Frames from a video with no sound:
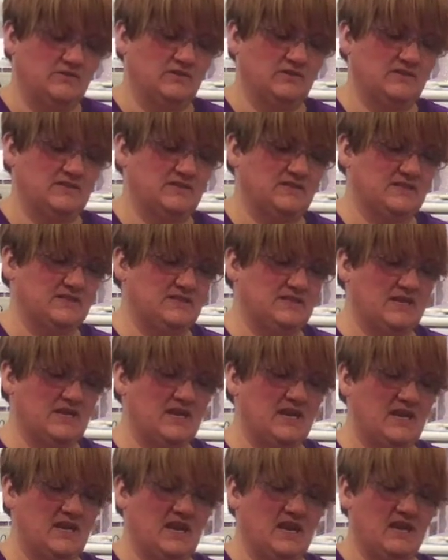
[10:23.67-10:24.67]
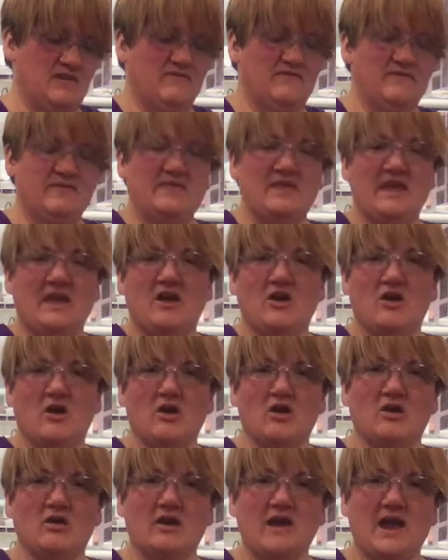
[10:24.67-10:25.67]
this to see if they
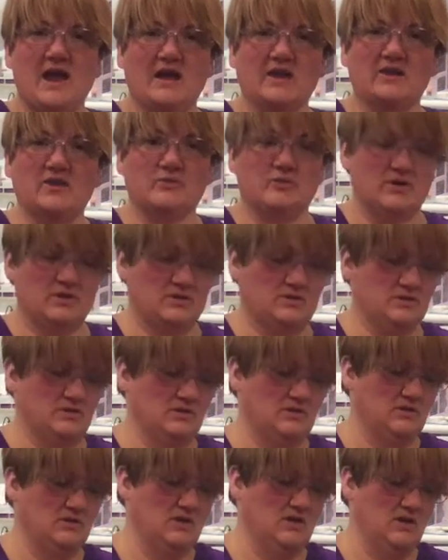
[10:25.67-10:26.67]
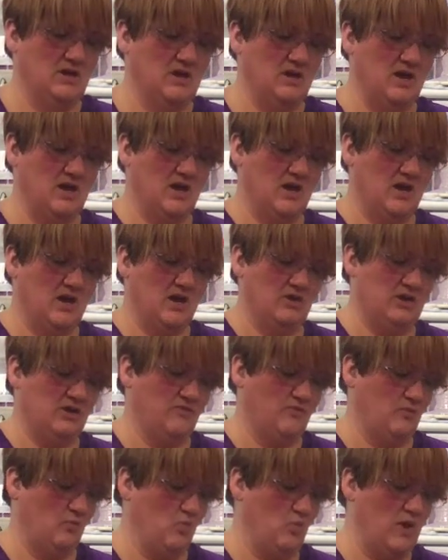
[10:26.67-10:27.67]
are accurate. If
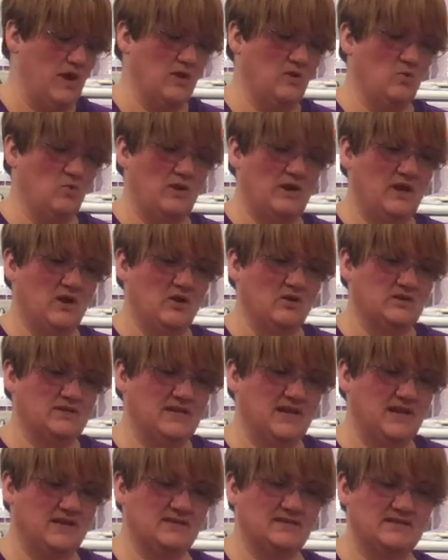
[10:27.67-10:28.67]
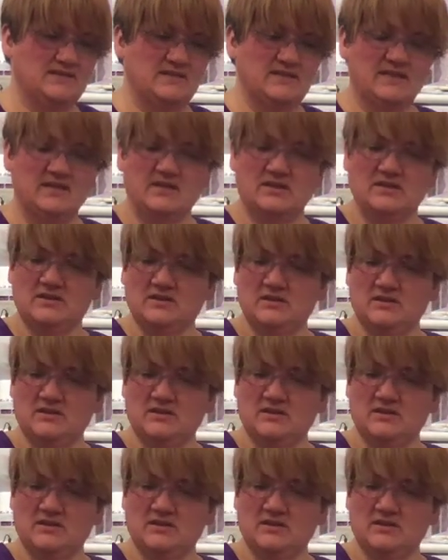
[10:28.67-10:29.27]
when we are testing,